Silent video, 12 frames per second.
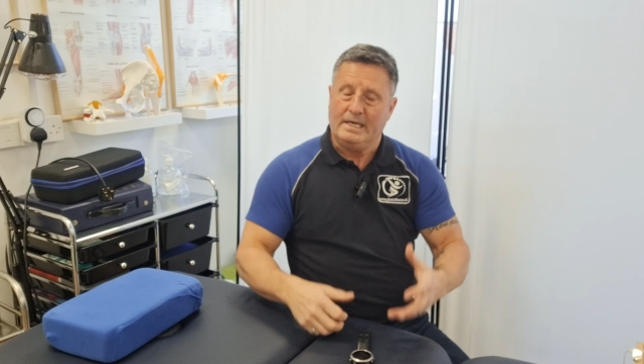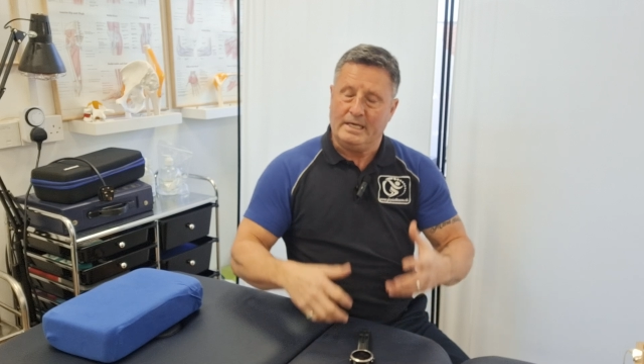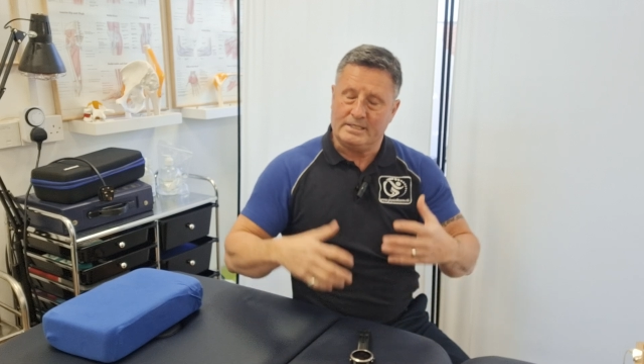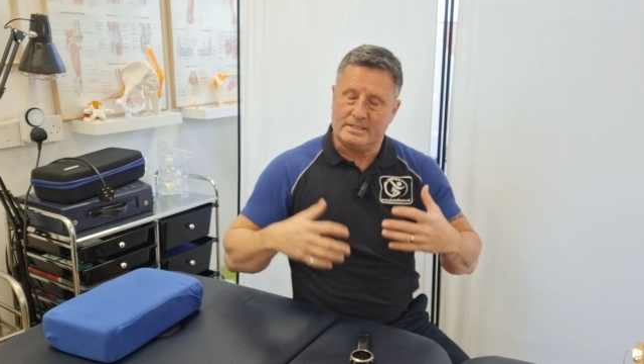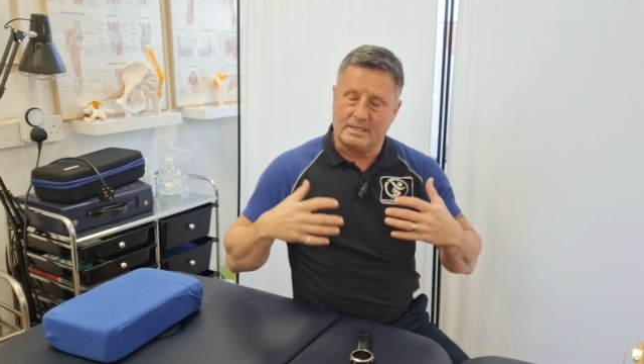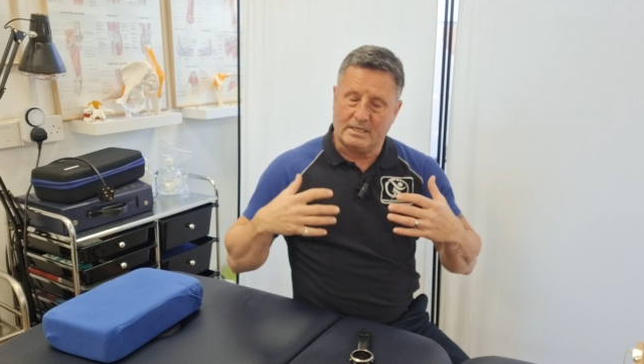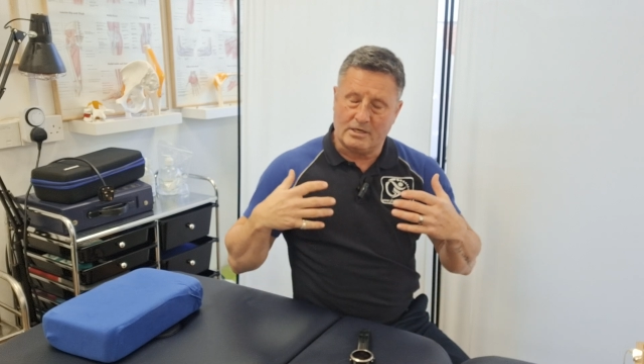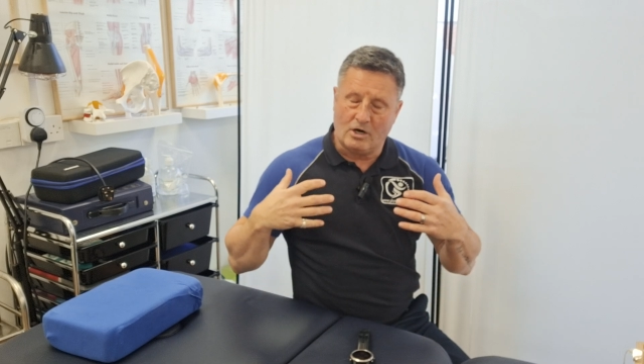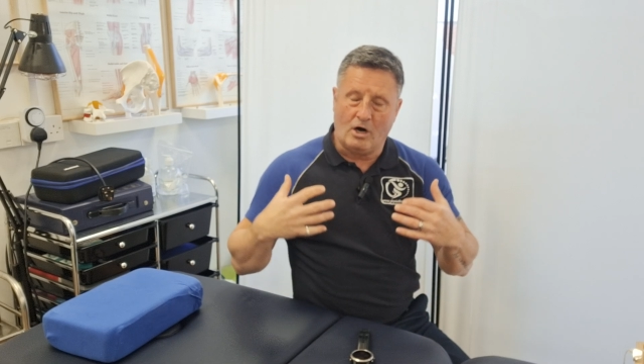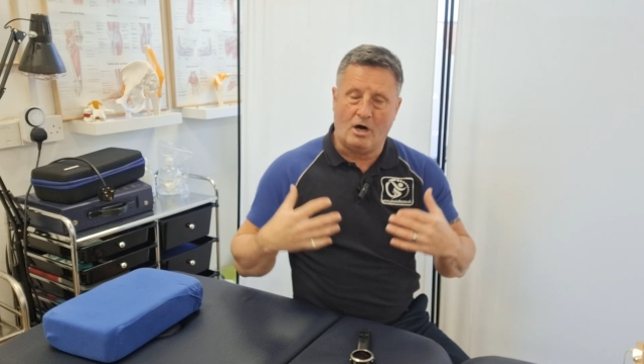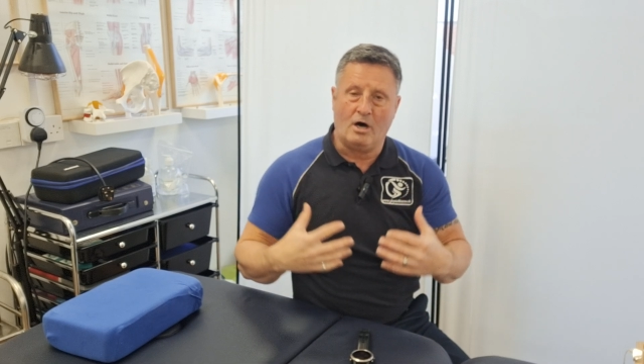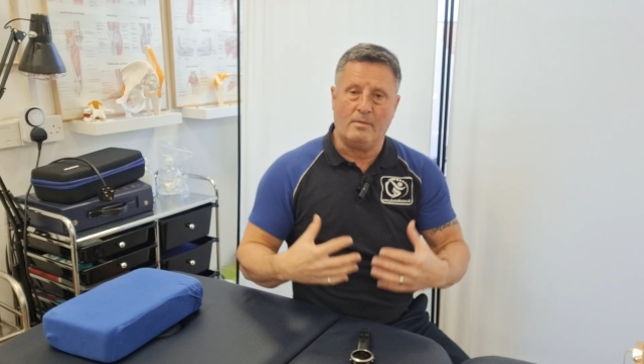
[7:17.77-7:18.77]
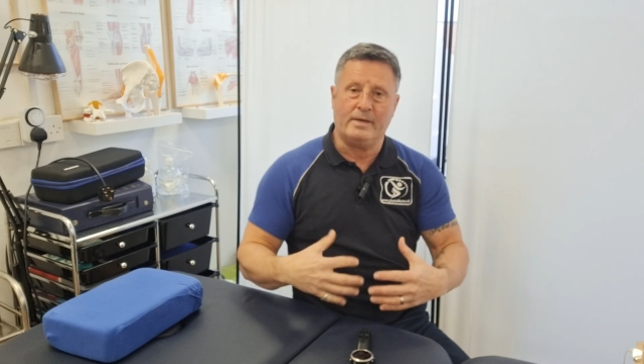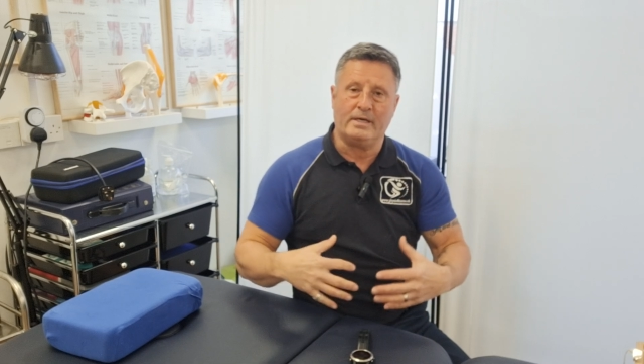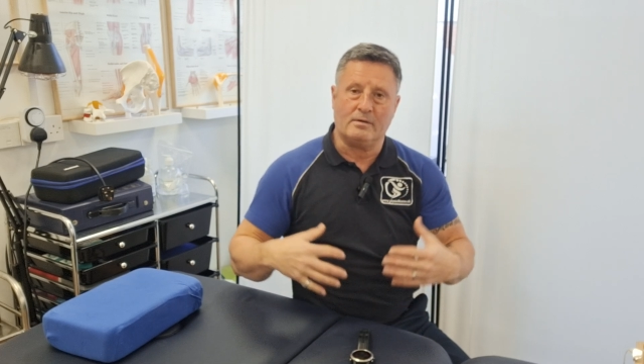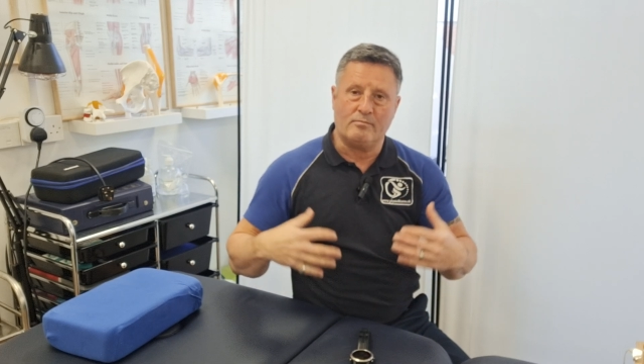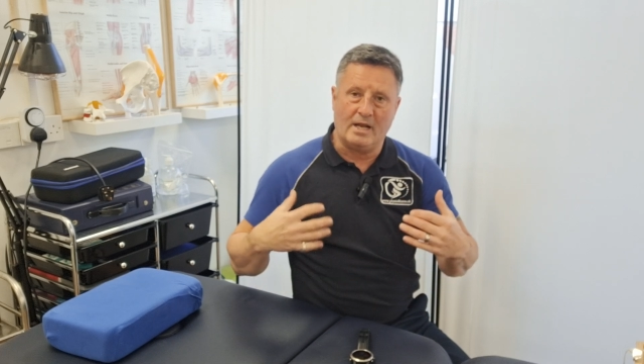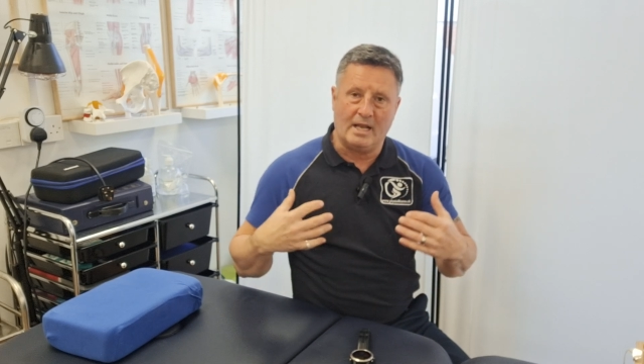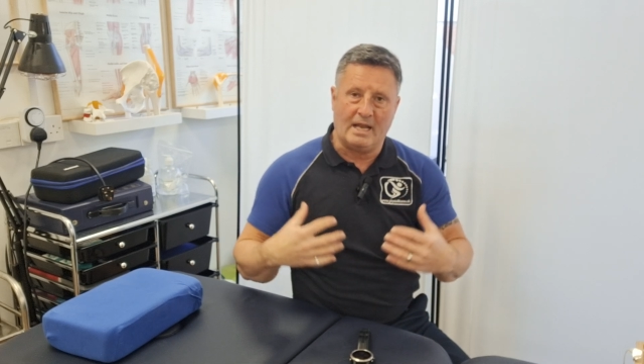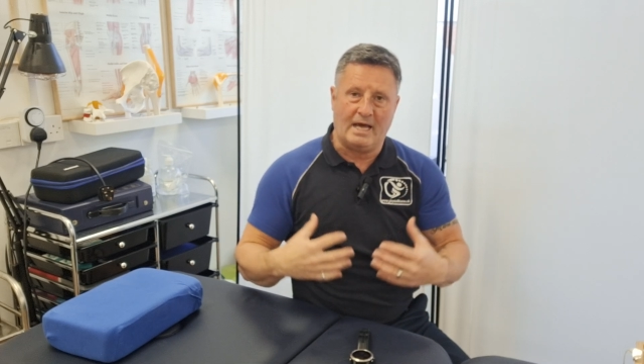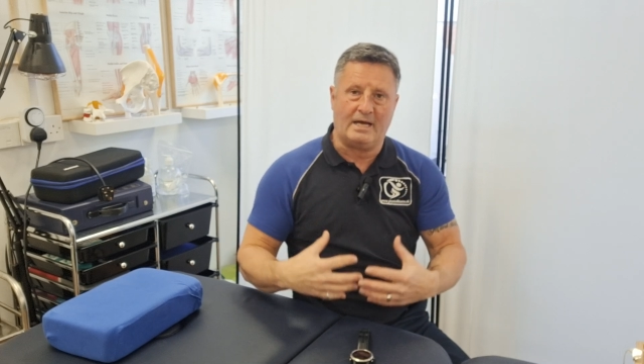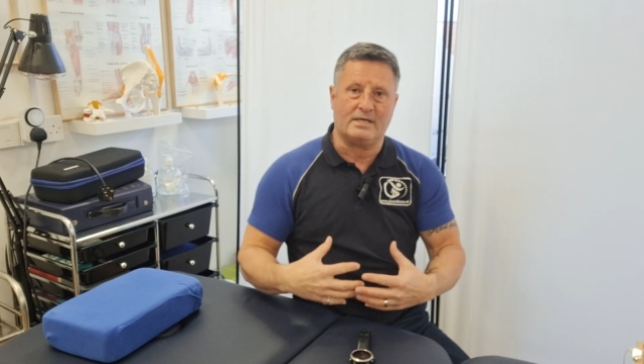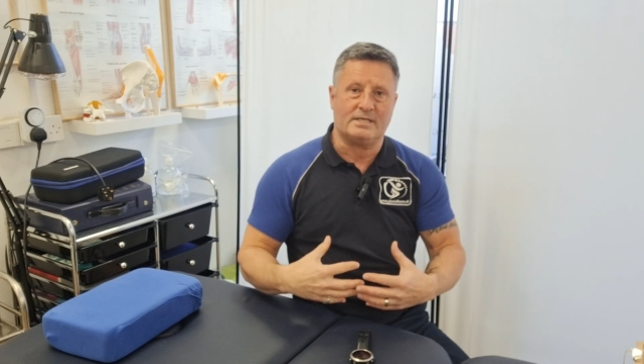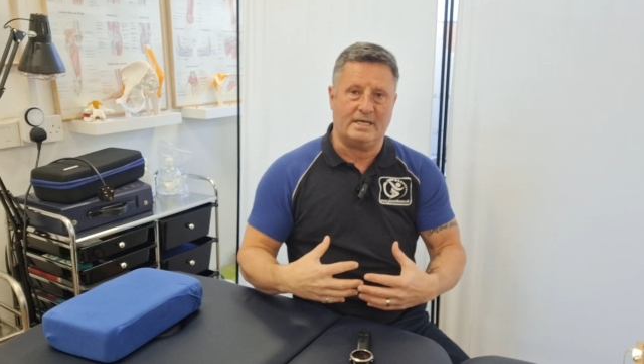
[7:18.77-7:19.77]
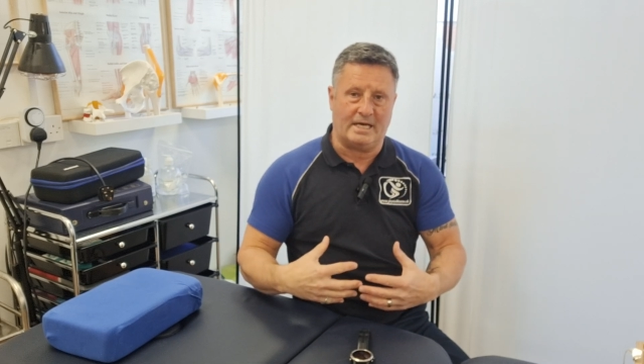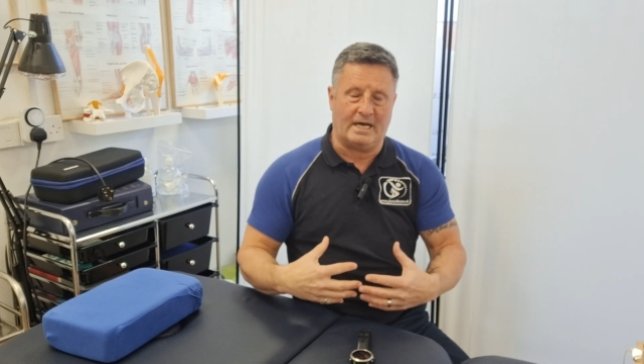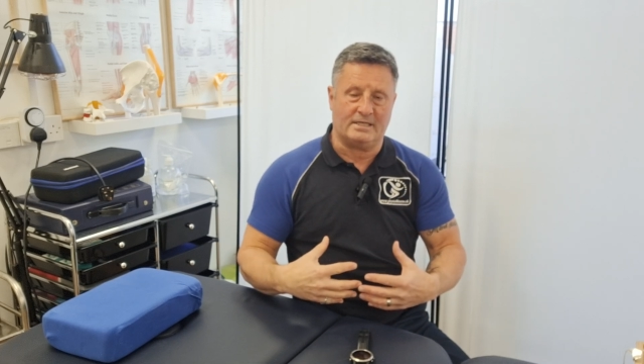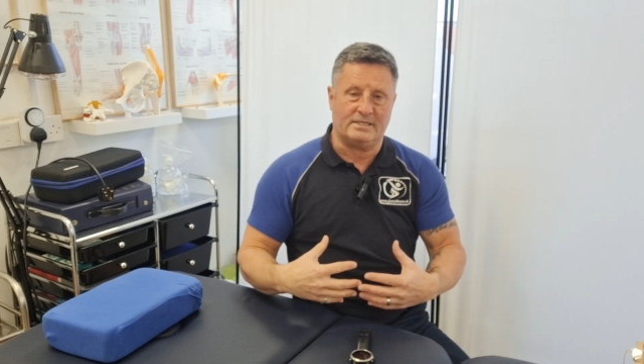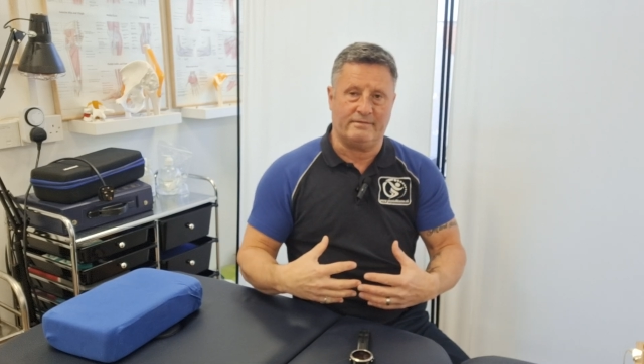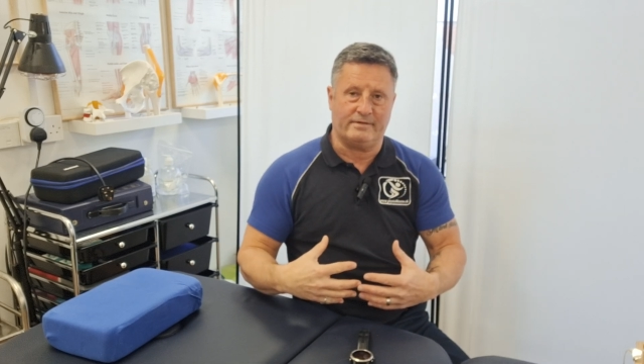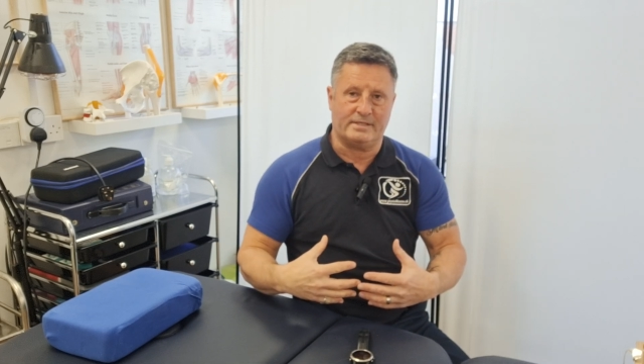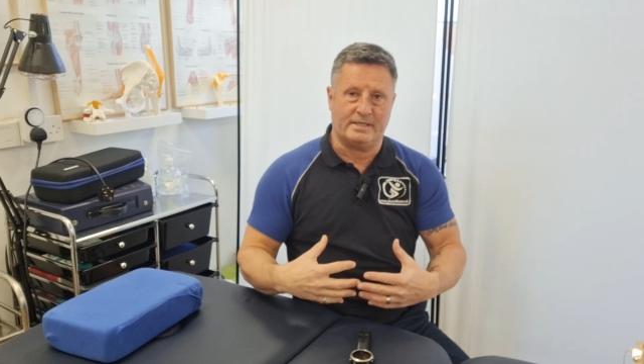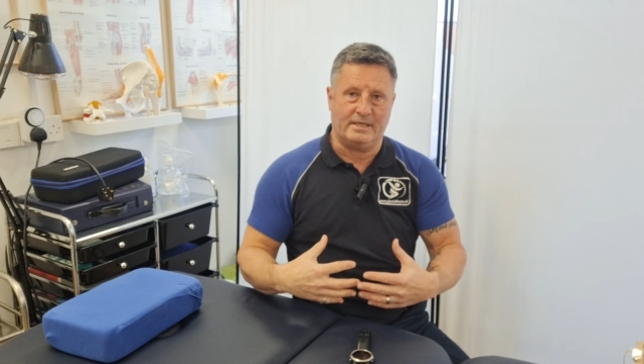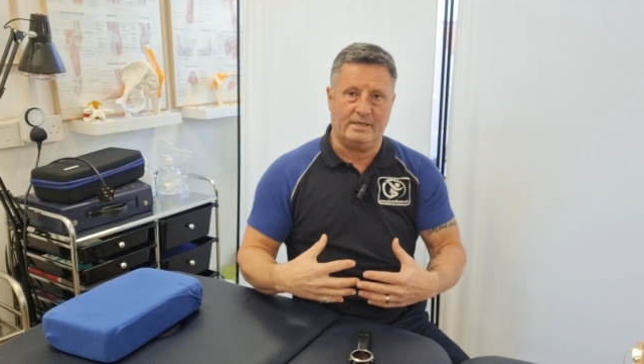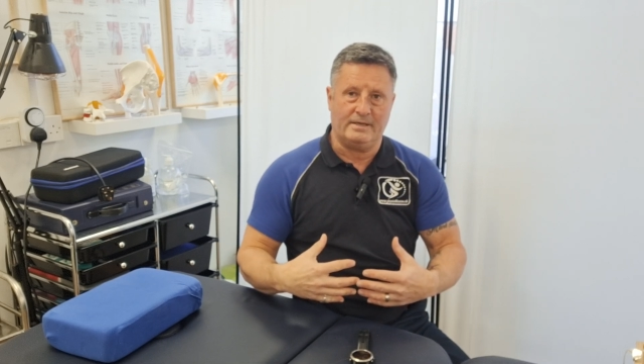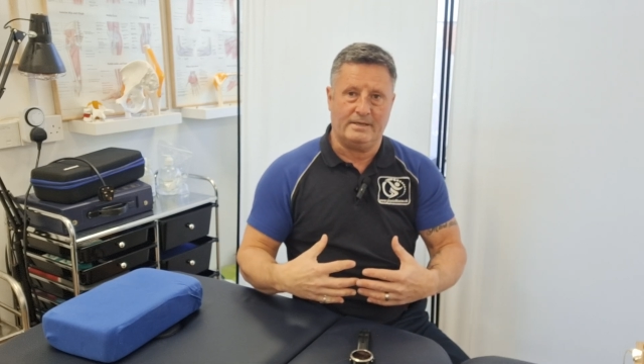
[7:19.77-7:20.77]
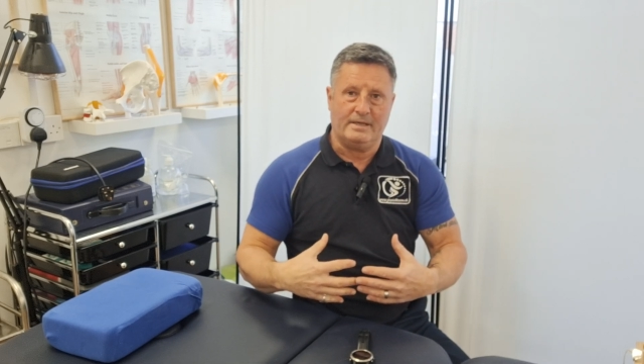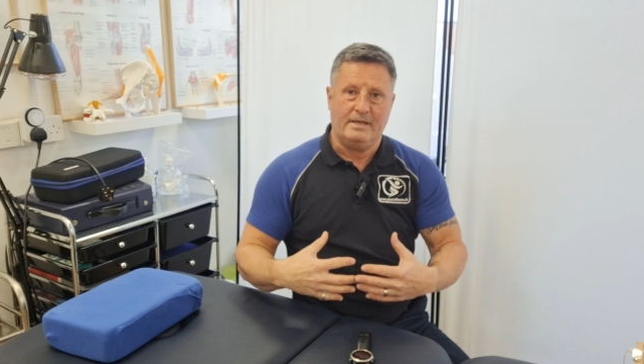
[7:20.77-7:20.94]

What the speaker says: It's a calming and relaxing activity